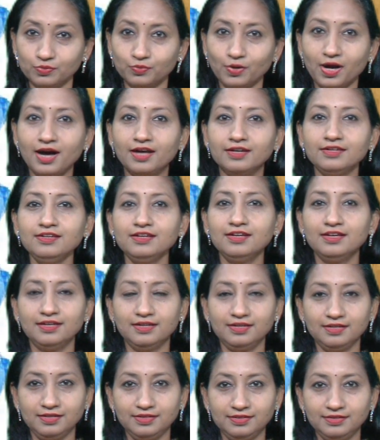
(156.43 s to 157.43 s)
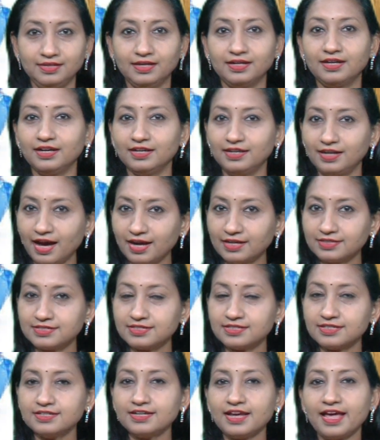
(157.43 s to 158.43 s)
1, the
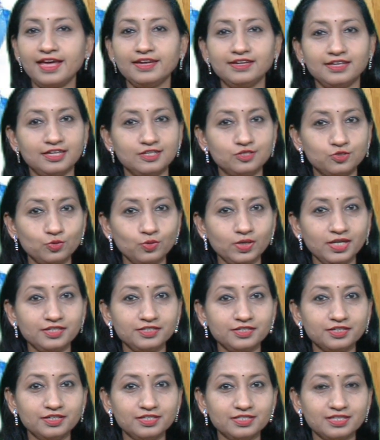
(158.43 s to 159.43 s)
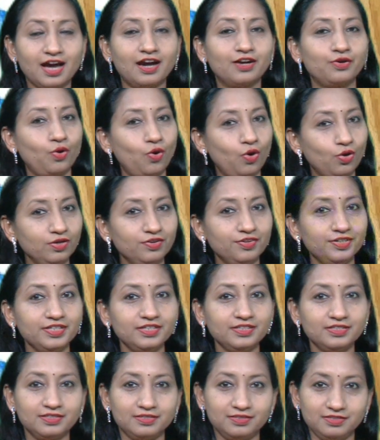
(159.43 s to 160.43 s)
conductor and insulators are
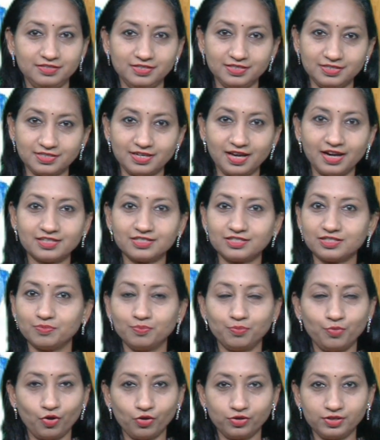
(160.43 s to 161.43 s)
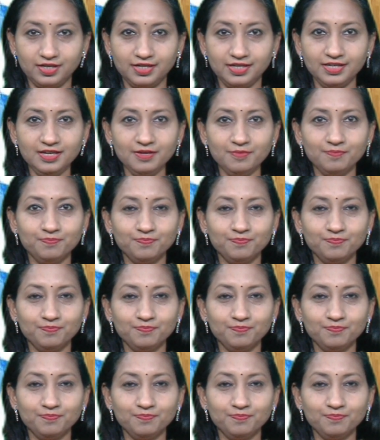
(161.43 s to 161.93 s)
already discussed broadly.